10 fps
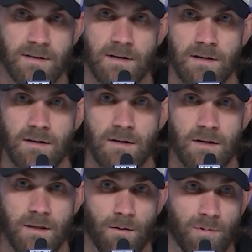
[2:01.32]
uh,
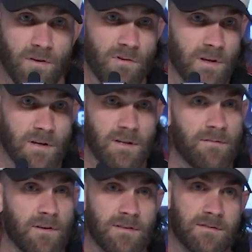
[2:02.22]
thought we played really good
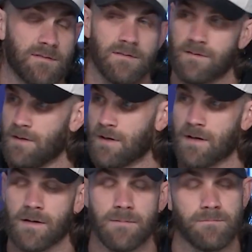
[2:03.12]
defense,
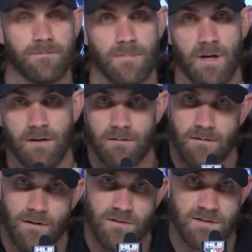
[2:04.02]
um, and
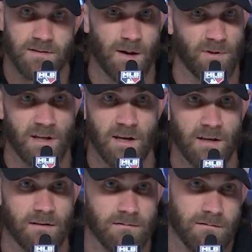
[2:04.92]
you know just timely
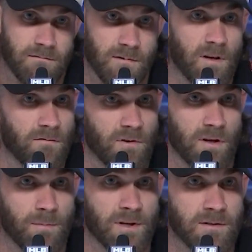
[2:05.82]
hitting and, and really
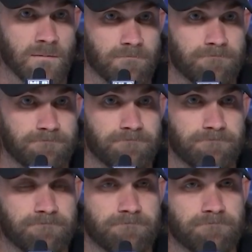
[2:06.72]
good pitching.
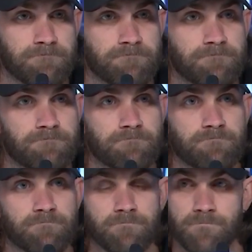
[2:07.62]
Here in the front,
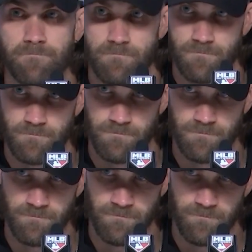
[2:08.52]
obviously